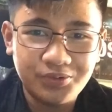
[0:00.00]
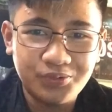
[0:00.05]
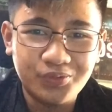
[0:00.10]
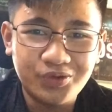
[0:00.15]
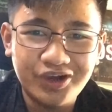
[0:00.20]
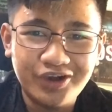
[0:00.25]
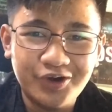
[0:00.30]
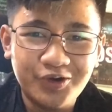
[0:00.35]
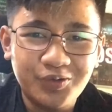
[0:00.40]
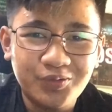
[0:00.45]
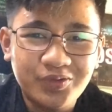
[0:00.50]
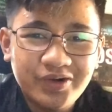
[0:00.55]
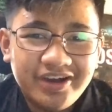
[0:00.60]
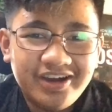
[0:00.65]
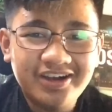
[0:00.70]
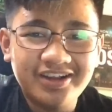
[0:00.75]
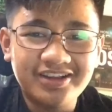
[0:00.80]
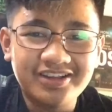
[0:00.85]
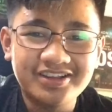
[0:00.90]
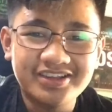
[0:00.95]
Well,
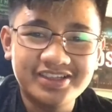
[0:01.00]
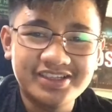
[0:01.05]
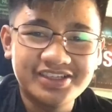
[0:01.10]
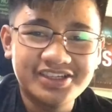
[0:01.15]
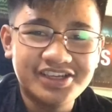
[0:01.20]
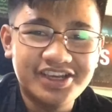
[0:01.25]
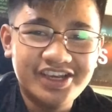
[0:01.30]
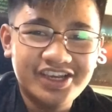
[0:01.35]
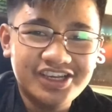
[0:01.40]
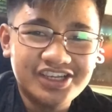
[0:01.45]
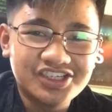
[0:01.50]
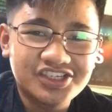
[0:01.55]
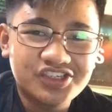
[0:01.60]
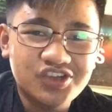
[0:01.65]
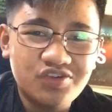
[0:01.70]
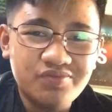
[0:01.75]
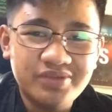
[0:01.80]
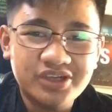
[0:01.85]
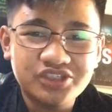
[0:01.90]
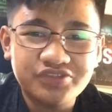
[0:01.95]
well.
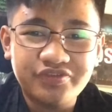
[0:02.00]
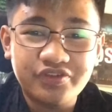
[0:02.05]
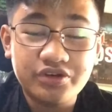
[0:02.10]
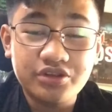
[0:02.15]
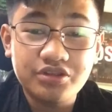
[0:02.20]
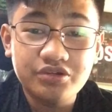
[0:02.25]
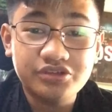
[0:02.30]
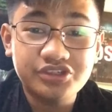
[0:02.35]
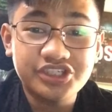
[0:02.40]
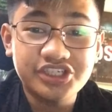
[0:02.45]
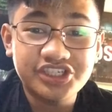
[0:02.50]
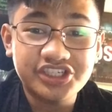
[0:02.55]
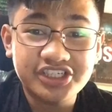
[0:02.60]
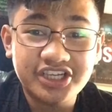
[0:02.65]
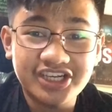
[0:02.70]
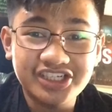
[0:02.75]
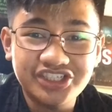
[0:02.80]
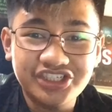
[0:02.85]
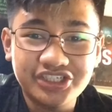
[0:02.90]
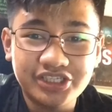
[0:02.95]
So much for those
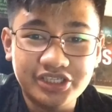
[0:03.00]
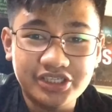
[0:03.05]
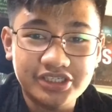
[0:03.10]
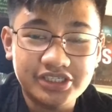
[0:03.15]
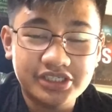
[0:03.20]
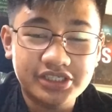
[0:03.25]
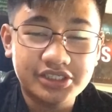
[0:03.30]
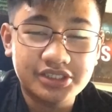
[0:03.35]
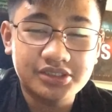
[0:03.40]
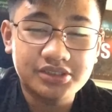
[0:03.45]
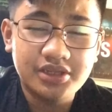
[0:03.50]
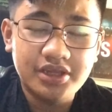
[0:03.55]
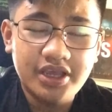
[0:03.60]
discussions.